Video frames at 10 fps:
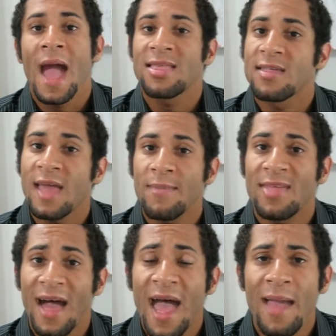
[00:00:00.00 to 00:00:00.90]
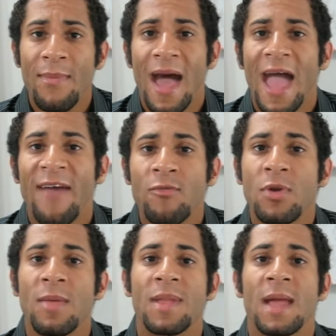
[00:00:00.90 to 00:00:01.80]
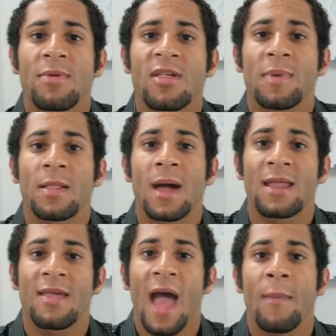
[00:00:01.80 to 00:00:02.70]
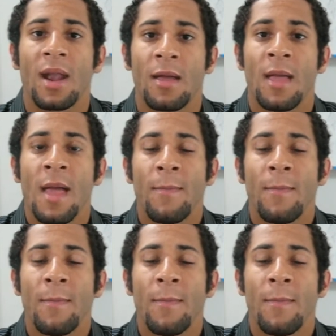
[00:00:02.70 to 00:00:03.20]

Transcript: At the same time, I haven't really been able to spend a lot of time on it,